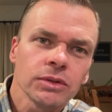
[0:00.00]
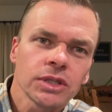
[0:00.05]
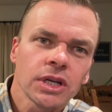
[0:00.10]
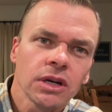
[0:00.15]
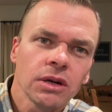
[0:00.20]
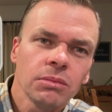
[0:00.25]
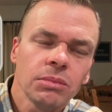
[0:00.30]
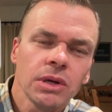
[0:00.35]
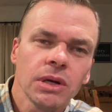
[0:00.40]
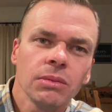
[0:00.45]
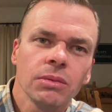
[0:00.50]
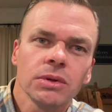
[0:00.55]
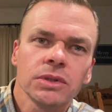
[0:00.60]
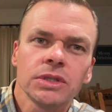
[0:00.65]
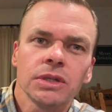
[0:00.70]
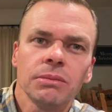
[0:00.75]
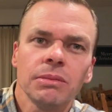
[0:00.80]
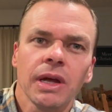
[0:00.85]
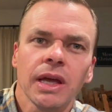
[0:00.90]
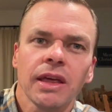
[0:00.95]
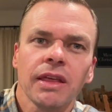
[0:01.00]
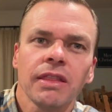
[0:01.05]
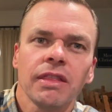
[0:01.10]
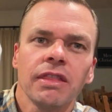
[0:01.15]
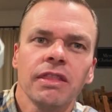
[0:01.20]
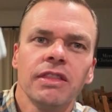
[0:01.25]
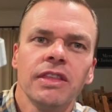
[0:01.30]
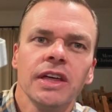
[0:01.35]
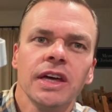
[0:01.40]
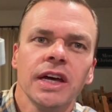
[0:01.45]
going to be able to make
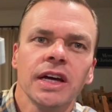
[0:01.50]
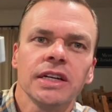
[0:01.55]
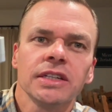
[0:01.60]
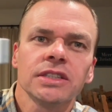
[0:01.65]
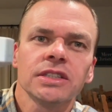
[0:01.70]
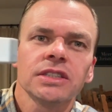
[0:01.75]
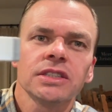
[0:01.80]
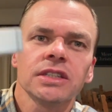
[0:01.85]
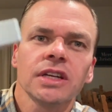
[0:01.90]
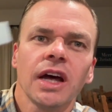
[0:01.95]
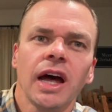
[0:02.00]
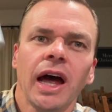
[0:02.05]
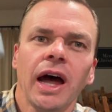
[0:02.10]
this